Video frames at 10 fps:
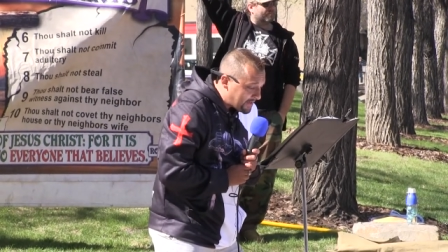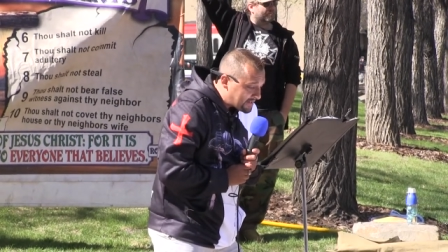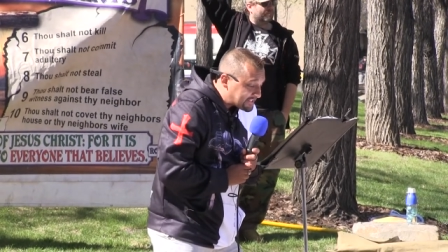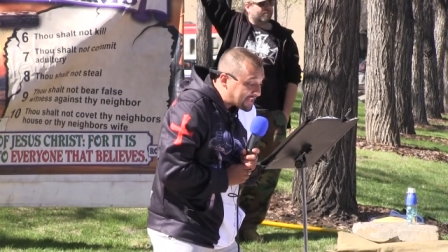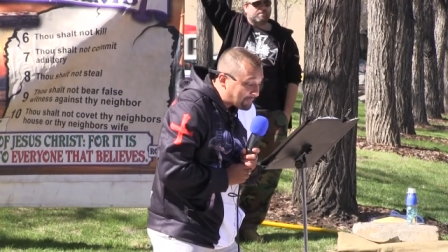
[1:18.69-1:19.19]

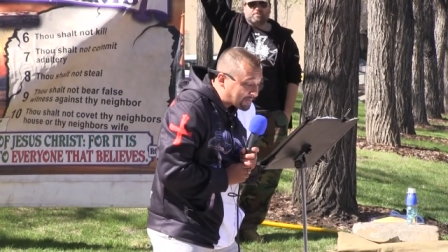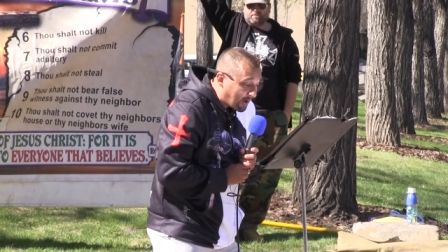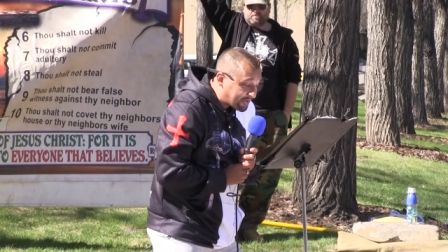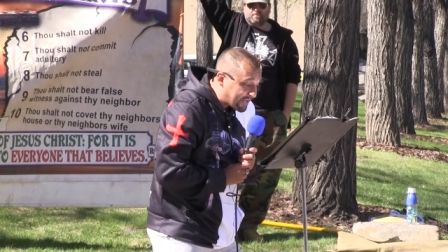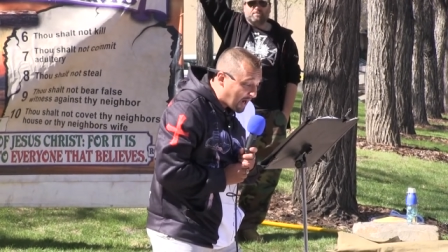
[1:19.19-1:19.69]
Stepped
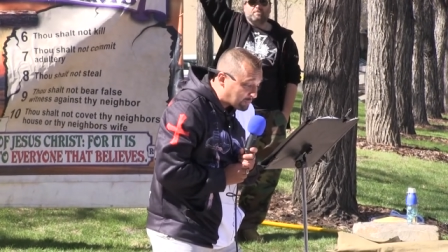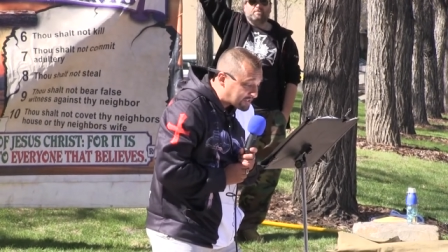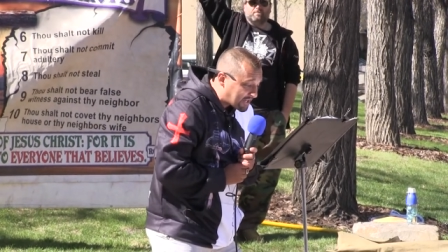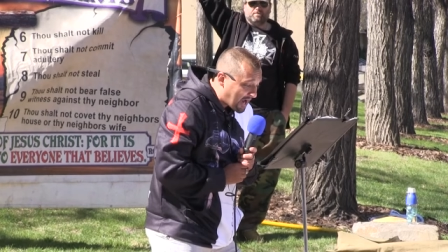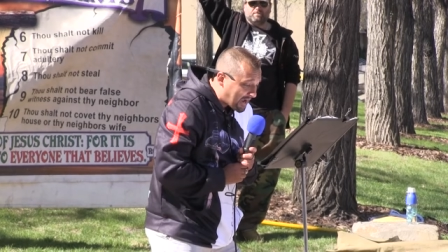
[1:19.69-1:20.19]
on the
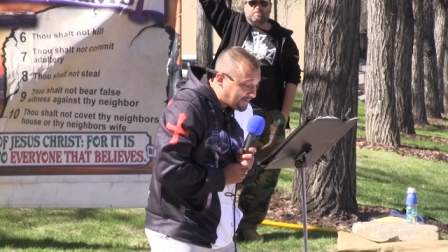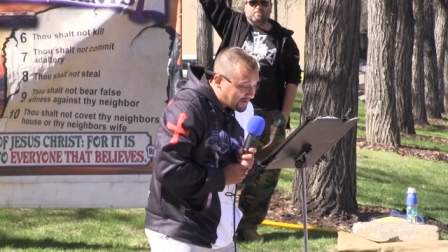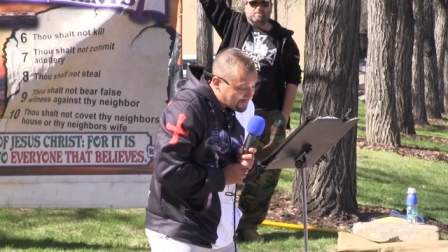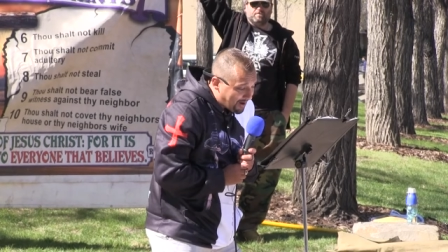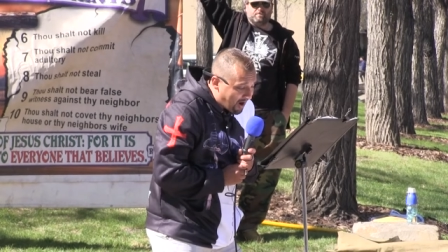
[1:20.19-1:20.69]
outside,
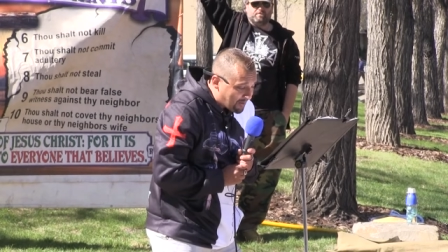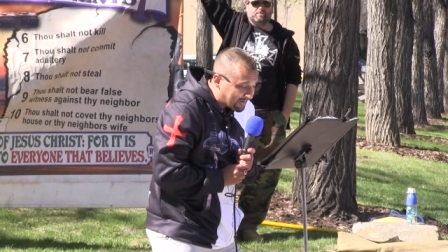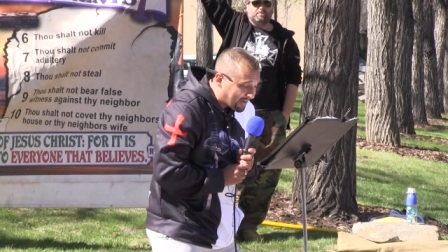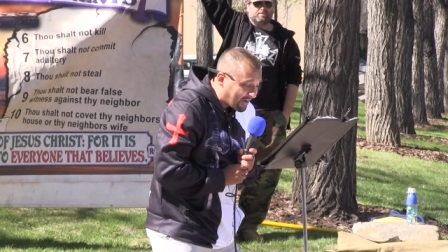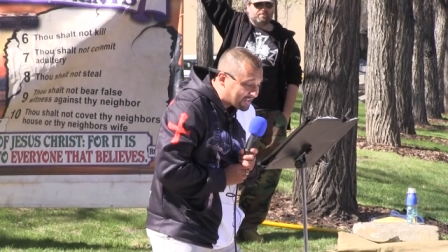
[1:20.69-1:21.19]

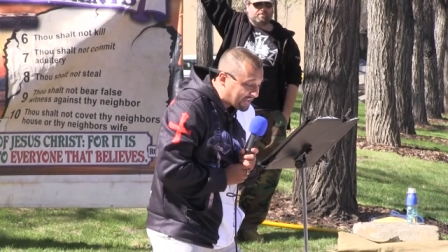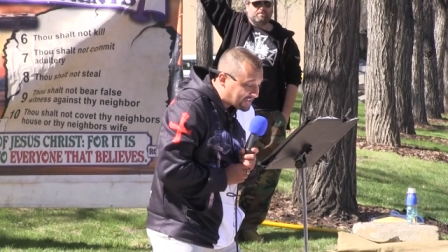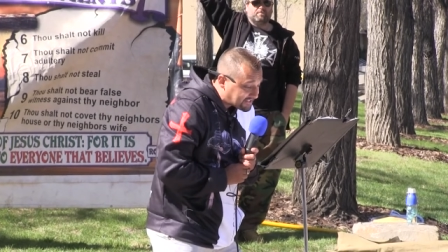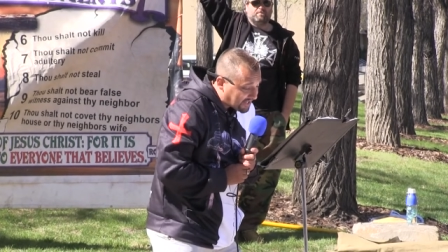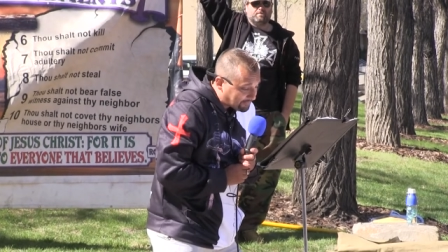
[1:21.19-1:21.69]
Muhammad Ali
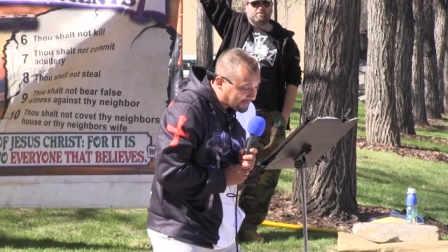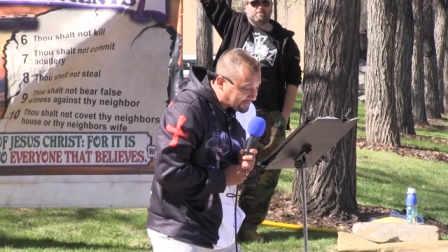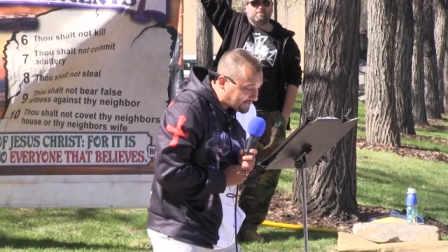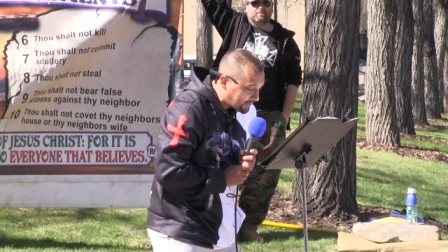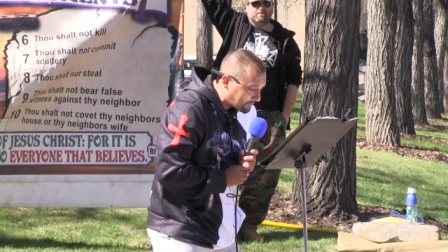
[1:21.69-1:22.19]
stepped into the